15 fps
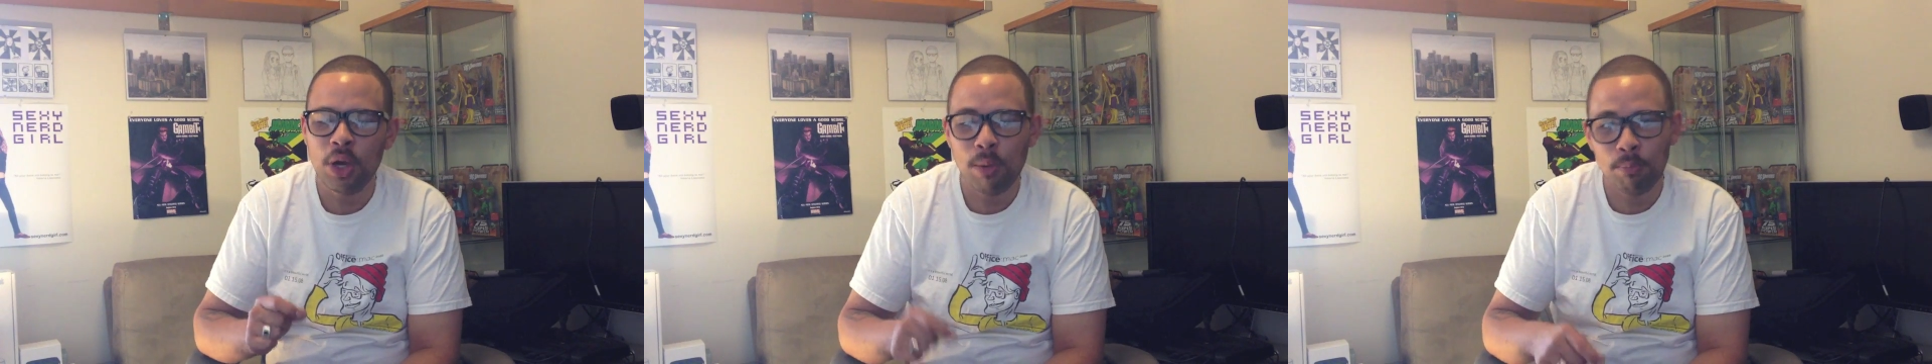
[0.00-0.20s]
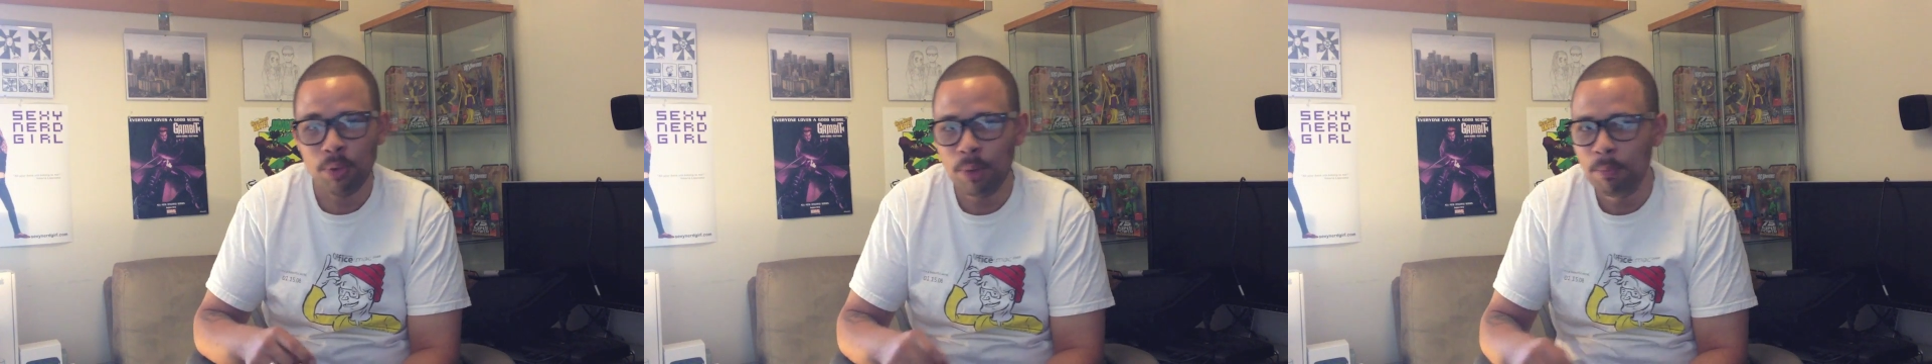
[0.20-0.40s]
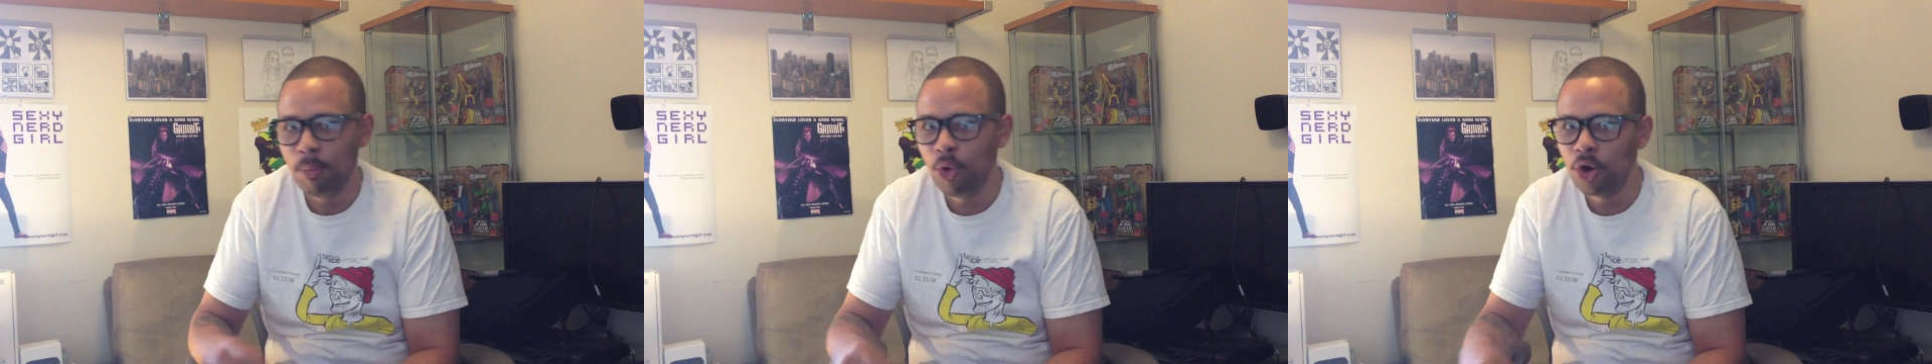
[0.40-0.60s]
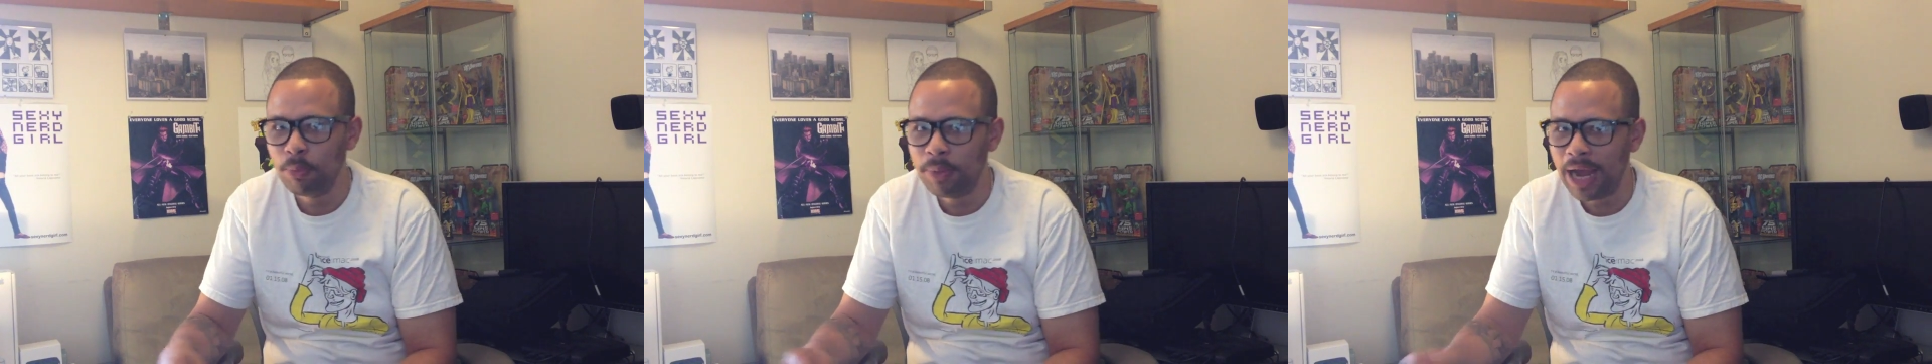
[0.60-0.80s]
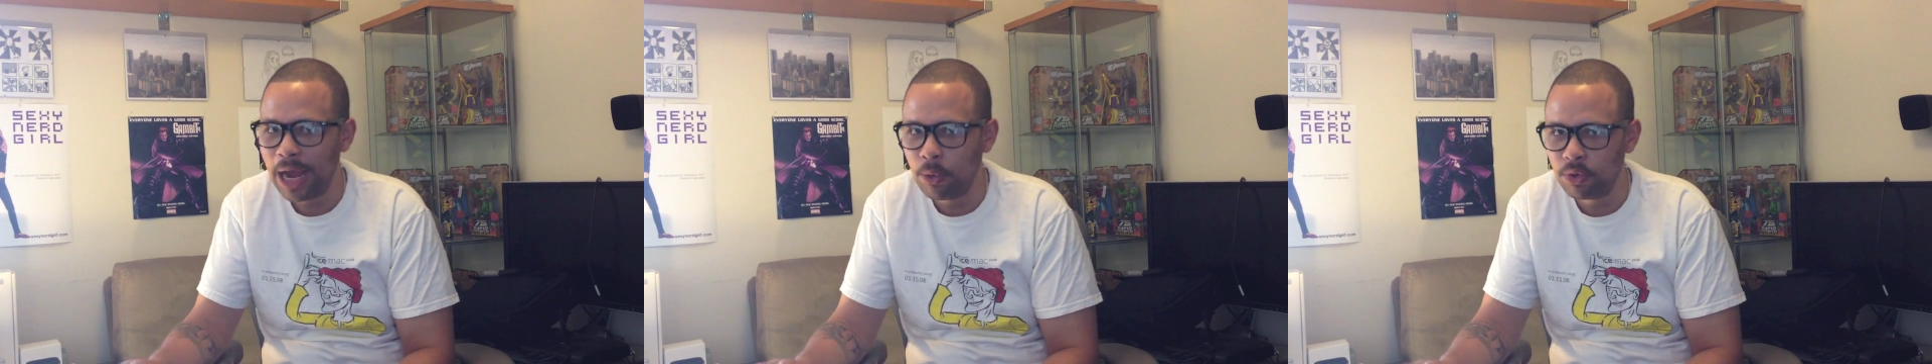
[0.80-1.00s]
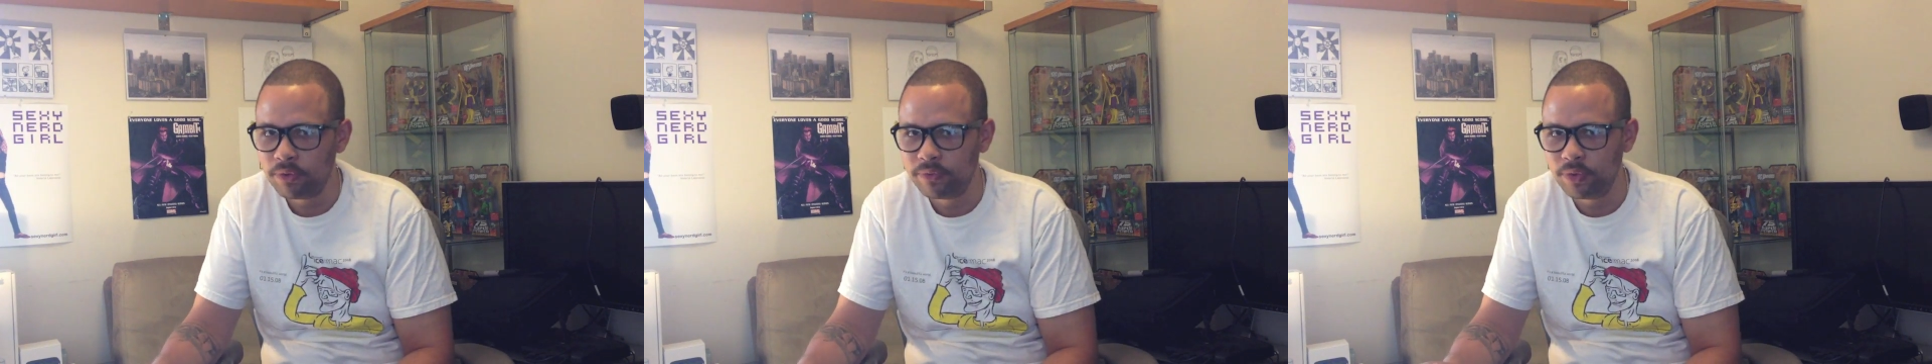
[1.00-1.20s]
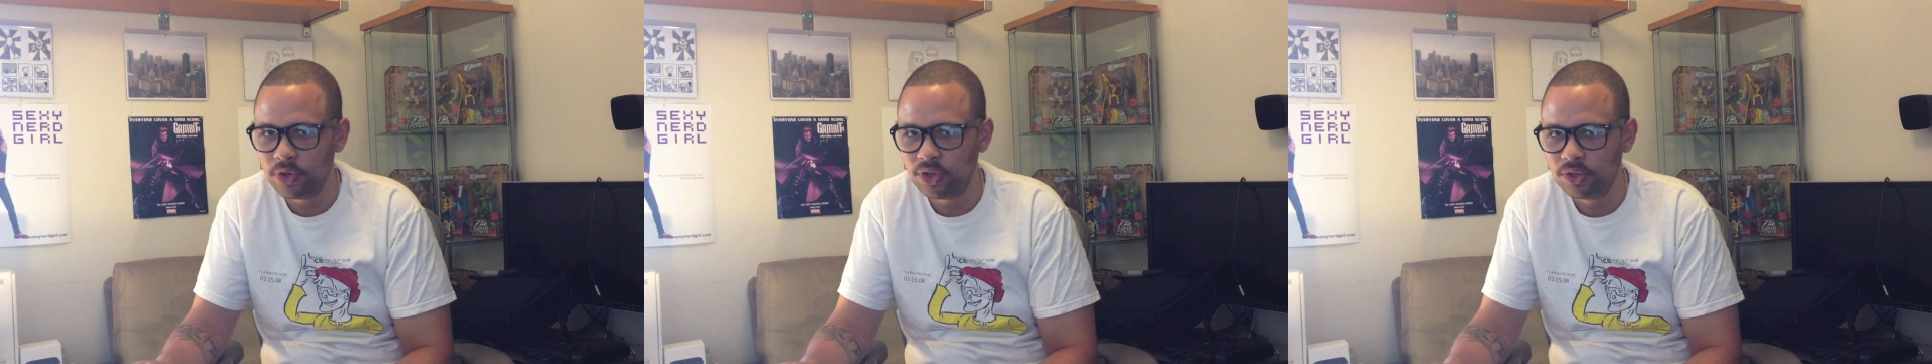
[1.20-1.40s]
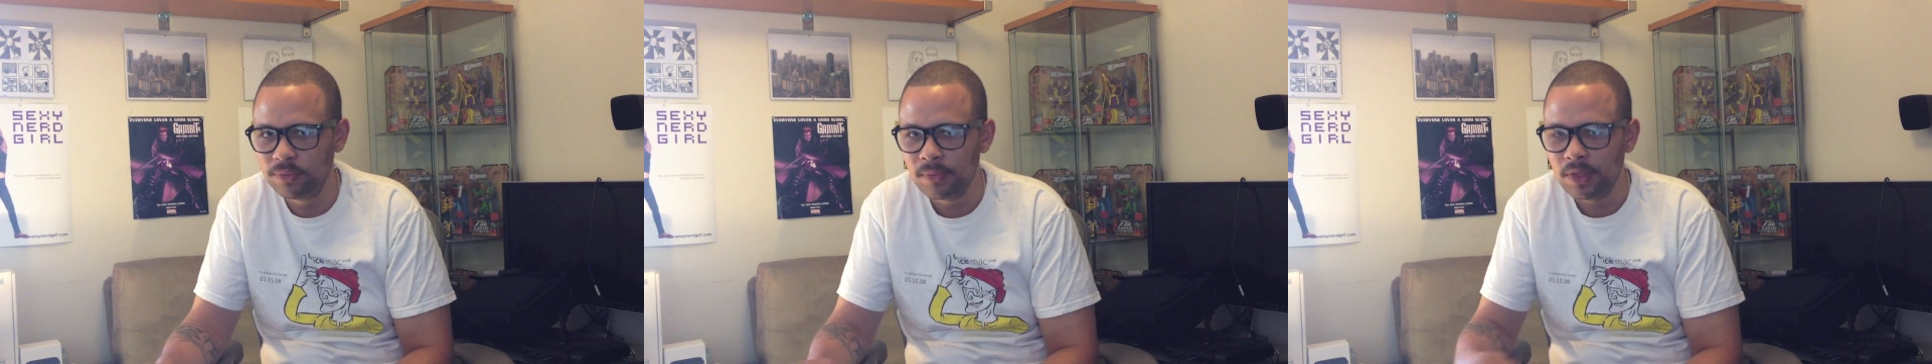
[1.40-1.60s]
but more
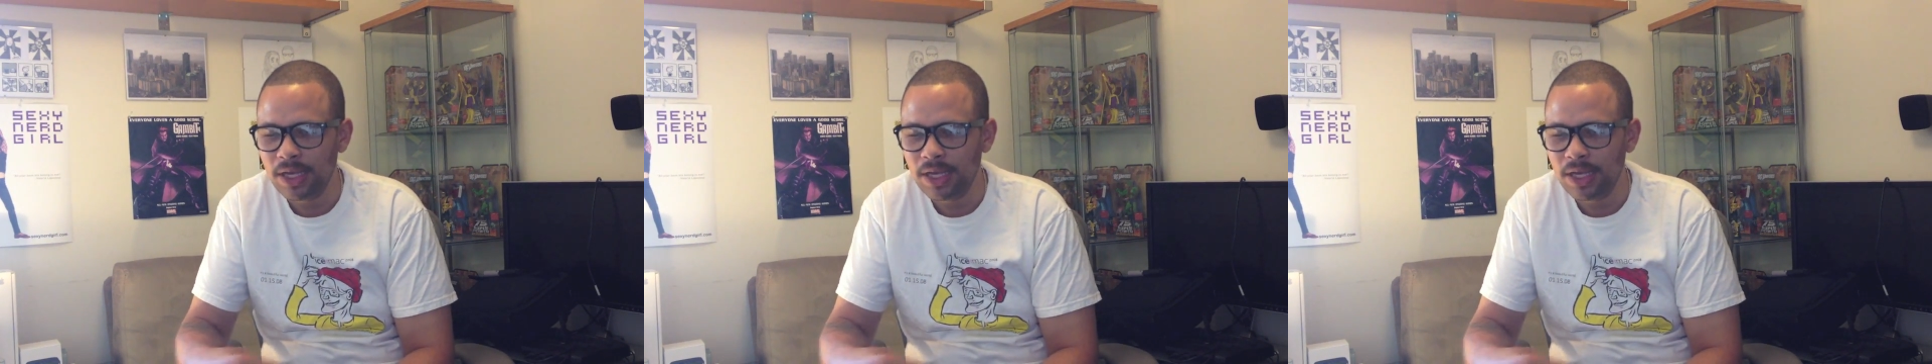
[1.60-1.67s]
powerful.